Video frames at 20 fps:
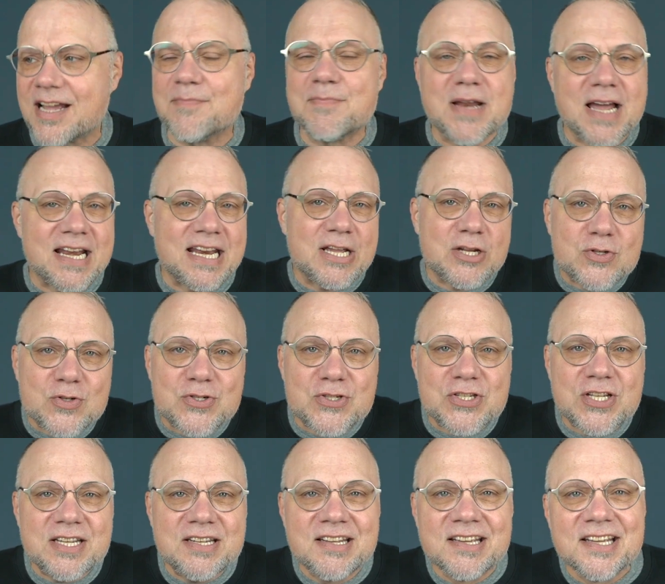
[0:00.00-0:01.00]
I'm not
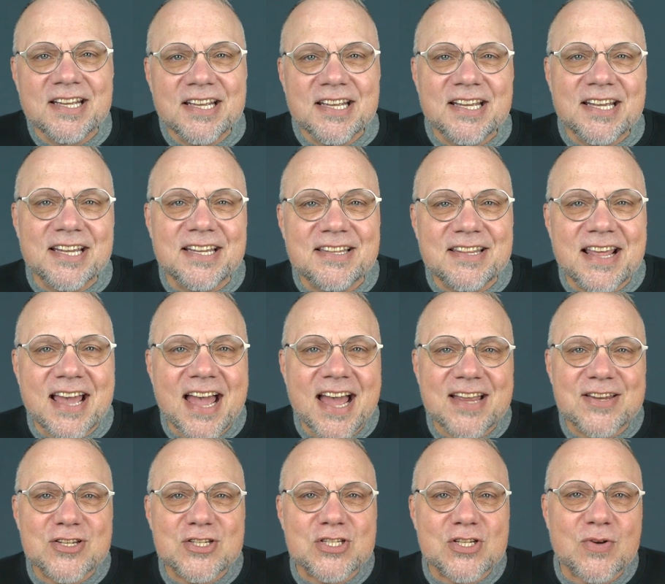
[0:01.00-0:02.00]
interested in
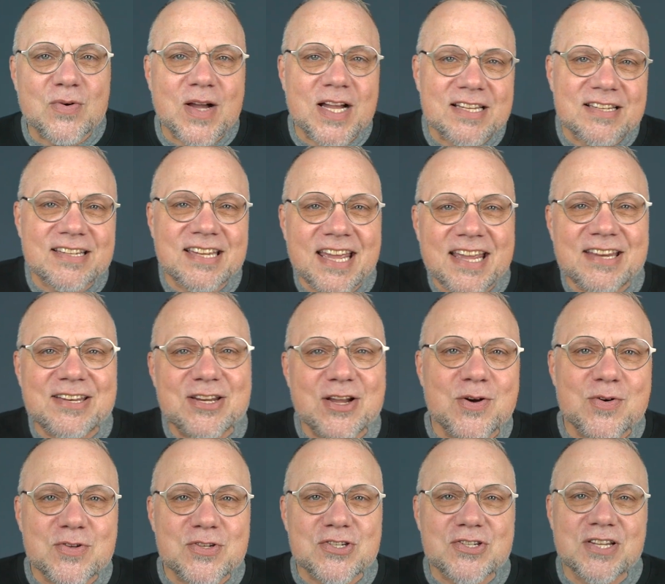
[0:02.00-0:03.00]
that. So I take
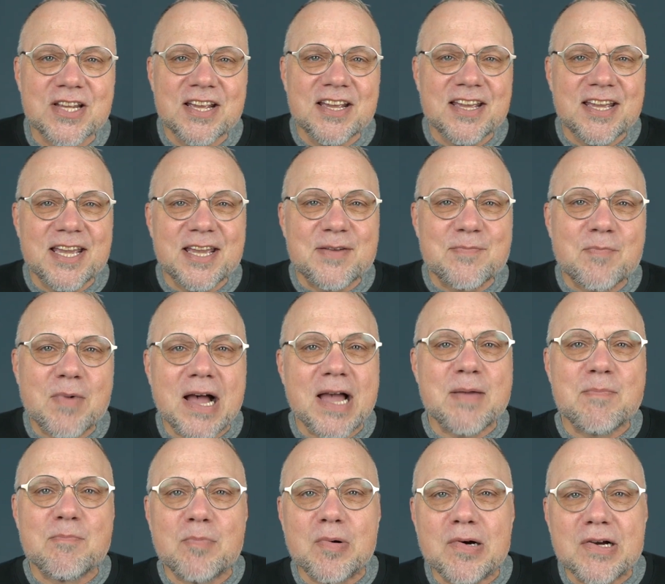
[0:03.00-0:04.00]
notes in my
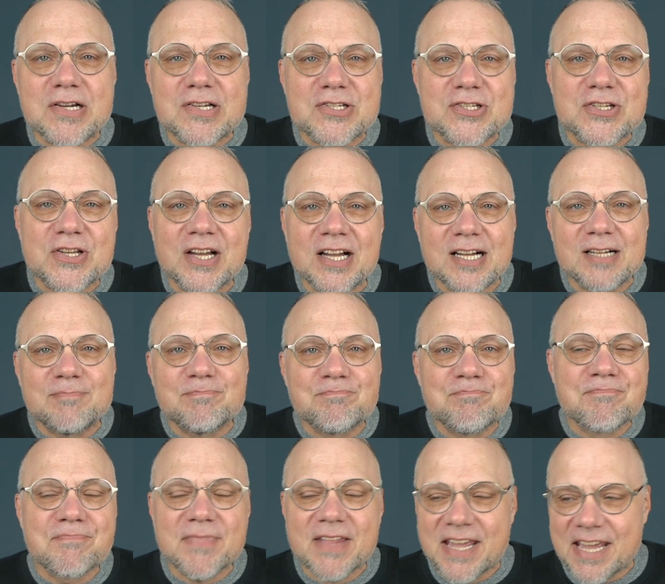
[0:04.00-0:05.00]
books and